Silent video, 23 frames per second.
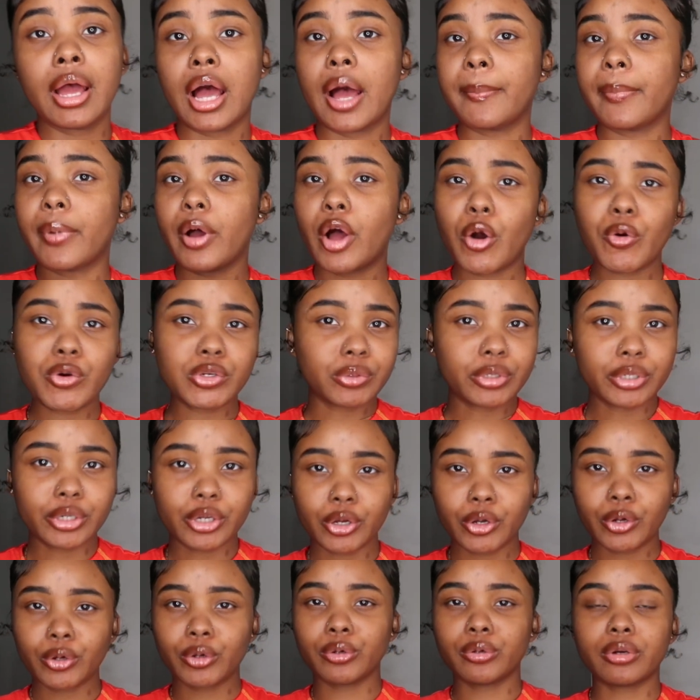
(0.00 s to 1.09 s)
i'm always wear
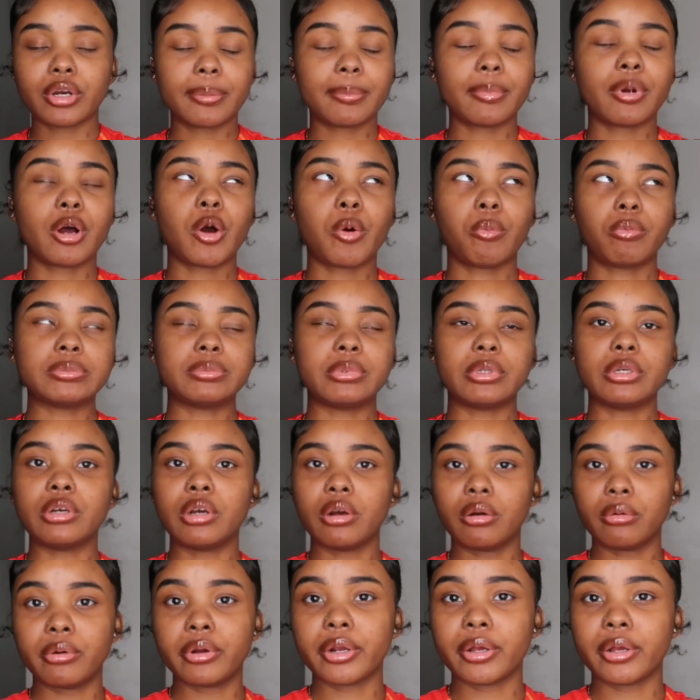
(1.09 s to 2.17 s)
gold i'm always a gold